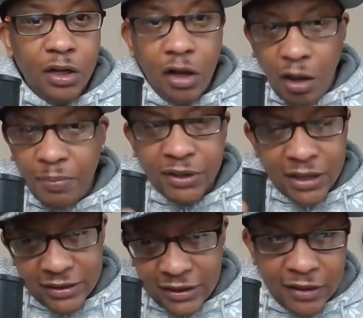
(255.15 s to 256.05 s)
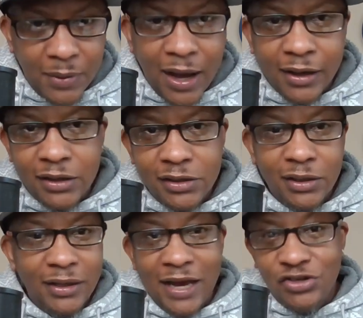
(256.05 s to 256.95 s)
up against anybody's,
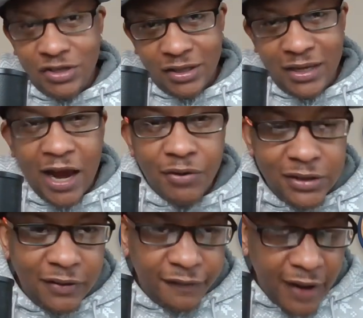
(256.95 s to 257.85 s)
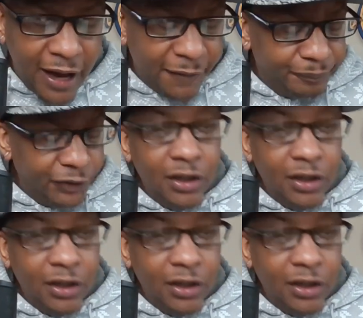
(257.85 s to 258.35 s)
and that's just a guaranteed fact.